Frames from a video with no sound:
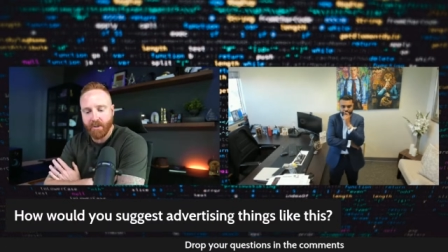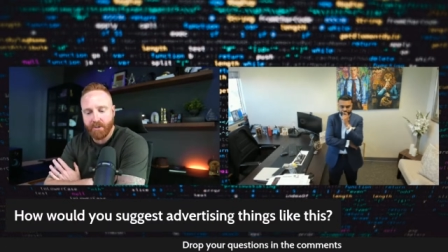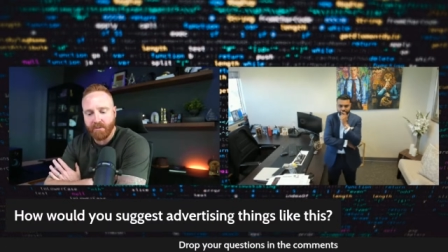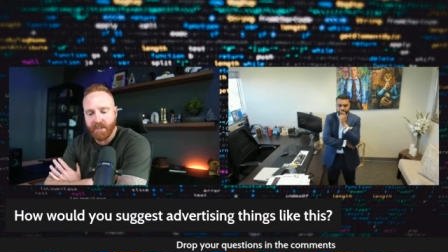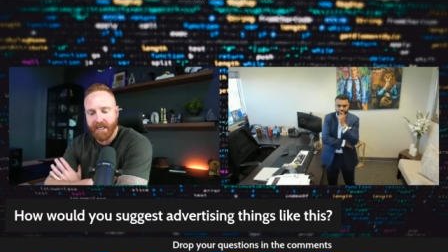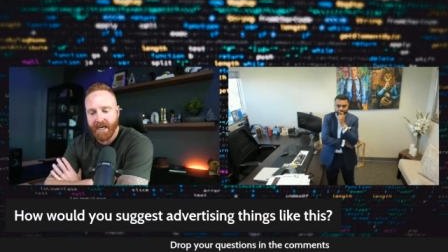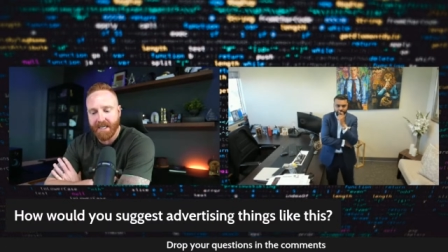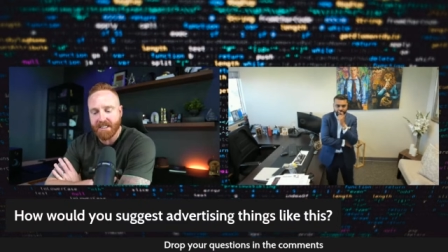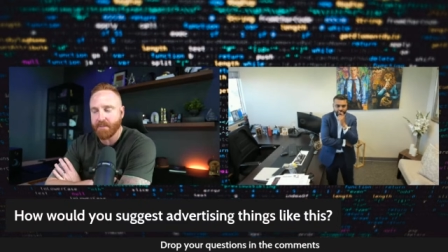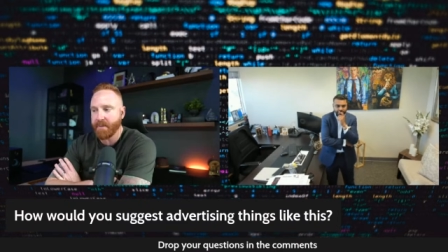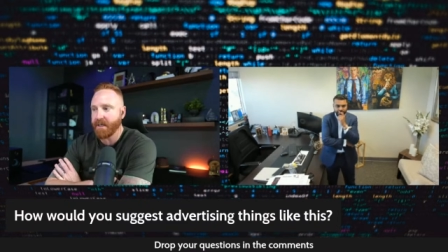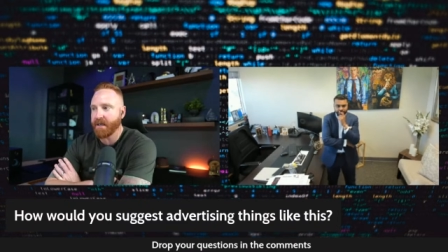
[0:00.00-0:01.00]
you did ask
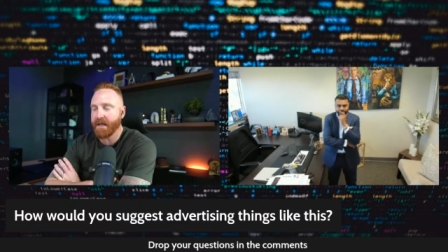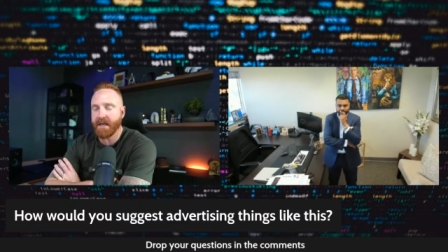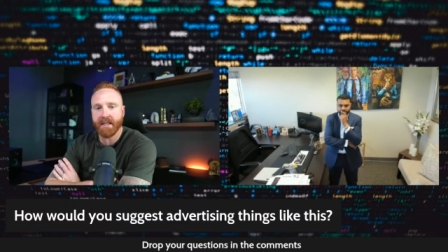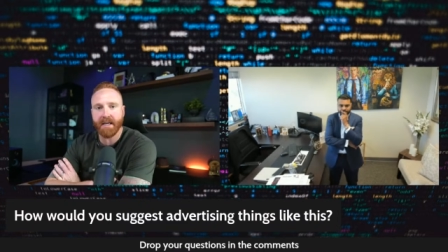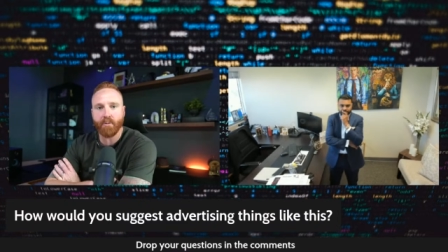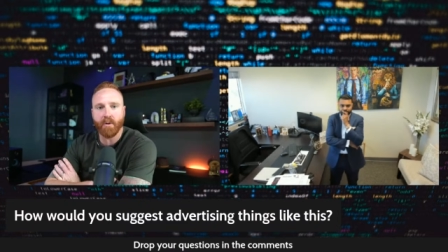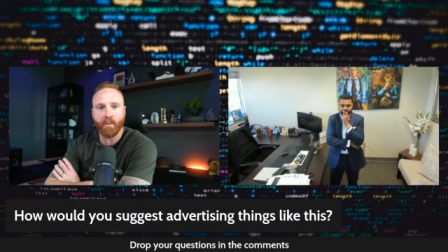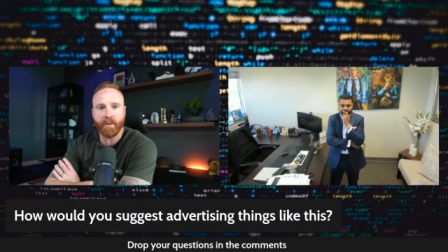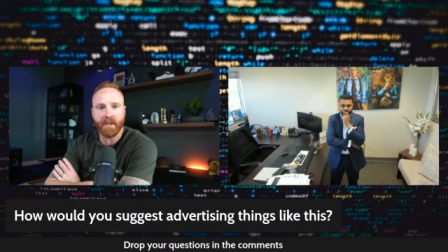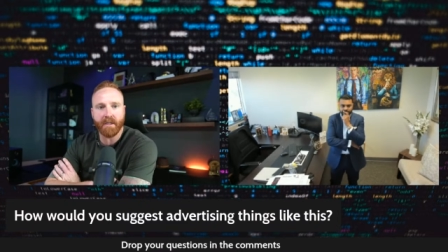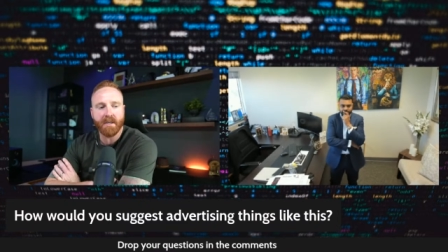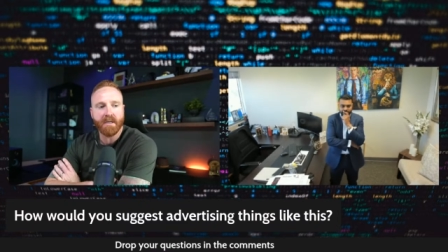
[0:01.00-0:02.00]
me kind of like what
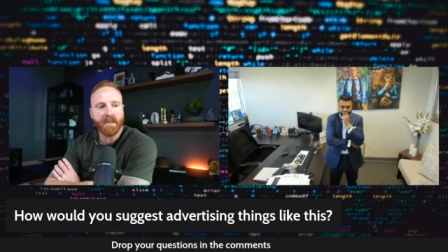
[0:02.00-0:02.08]
we